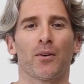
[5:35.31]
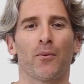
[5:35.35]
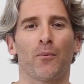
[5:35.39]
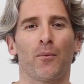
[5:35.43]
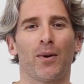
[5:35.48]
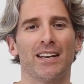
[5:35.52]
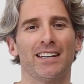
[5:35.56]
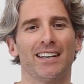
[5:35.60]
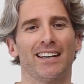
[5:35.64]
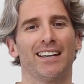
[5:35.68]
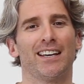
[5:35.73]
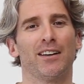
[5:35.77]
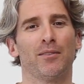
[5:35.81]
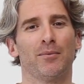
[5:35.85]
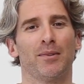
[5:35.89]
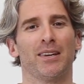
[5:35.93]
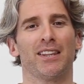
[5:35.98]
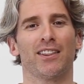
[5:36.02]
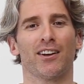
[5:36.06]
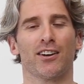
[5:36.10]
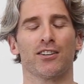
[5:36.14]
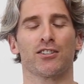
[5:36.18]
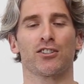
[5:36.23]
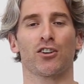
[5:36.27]
When you give
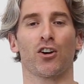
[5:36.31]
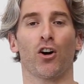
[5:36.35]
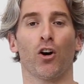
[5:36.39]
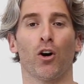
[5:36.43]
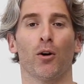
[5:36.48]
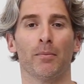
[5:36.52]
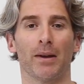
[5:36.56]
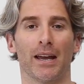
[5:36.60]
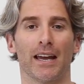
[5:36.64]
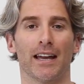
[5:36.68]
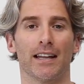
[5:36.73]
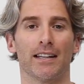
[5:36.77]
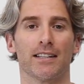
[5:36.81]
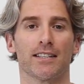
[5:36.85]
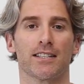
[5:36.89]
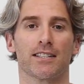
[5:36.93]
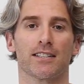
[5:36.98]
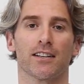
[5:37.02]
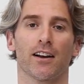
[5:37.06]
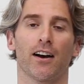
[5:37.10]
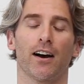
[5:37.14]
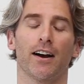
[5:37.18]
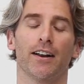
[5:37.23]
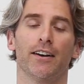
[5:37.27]
me those comments,